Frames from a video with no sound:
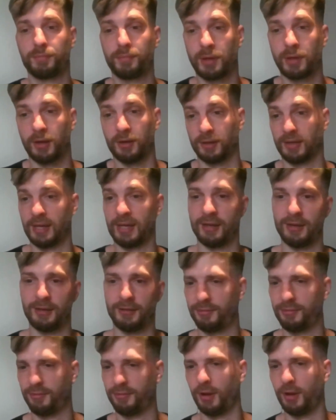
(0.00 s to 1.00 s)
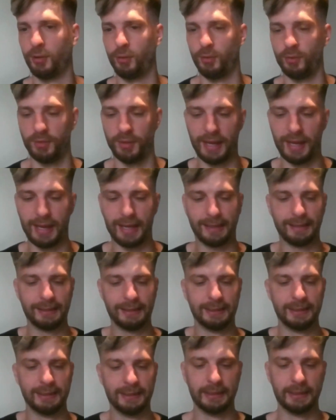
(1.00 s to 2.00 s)
kind of getting in the flow with that.
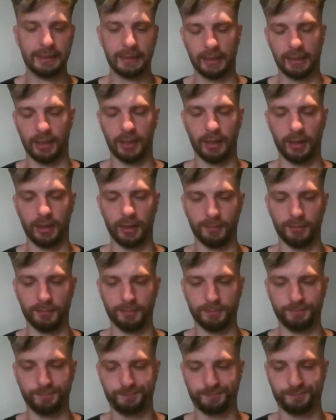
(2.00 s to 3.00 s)
Um,